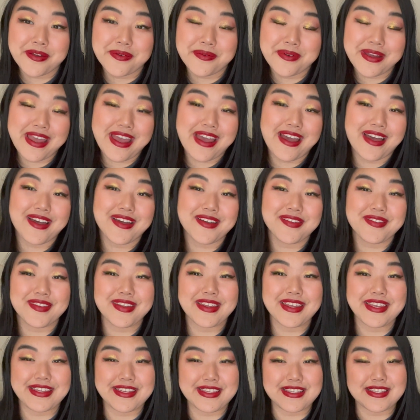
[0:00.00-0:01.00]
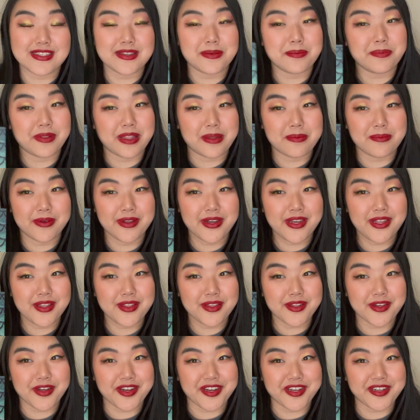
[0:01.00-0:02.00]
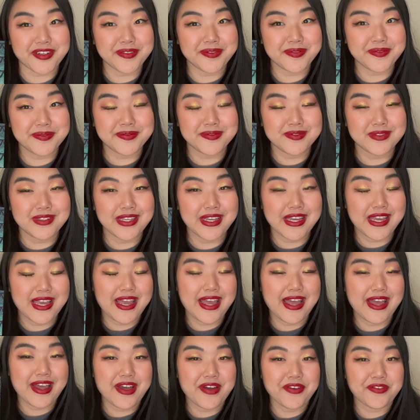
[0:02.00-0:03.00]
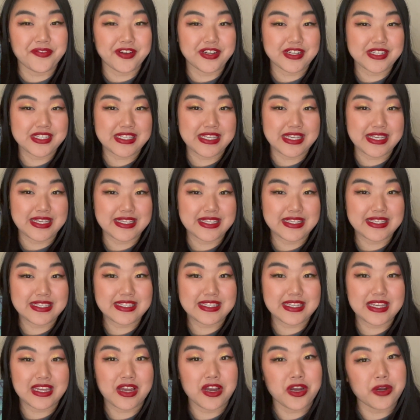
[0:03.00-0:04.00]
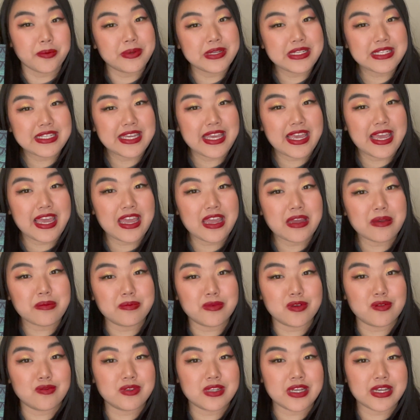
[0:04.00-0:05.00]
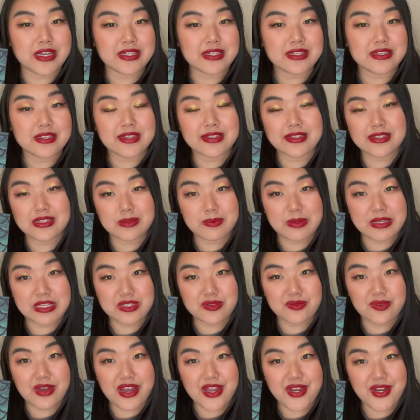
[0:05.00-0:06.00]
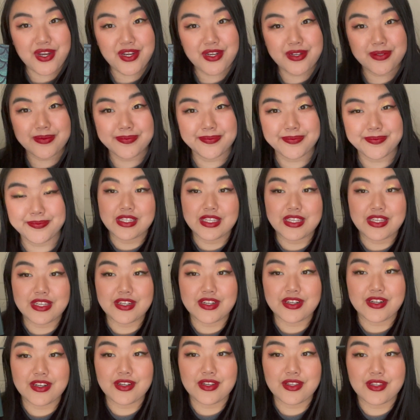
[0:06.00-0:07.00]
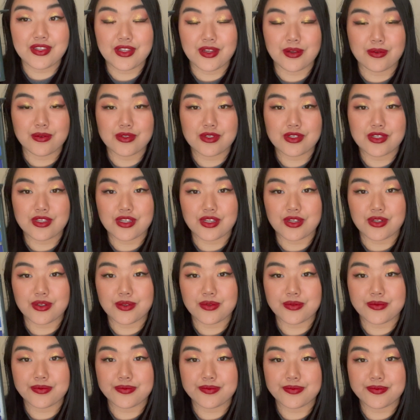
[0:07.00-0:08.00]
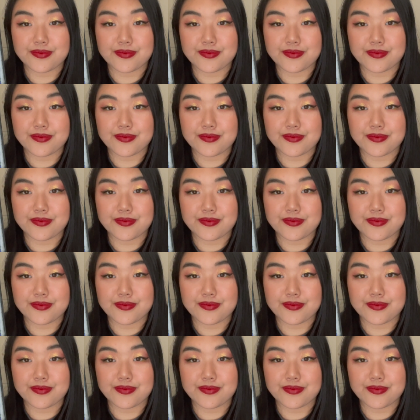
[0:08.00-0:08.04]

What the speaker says: we have is Blend Bunny Lure versus Urban Decay Moondust Space Rider. Here are those two.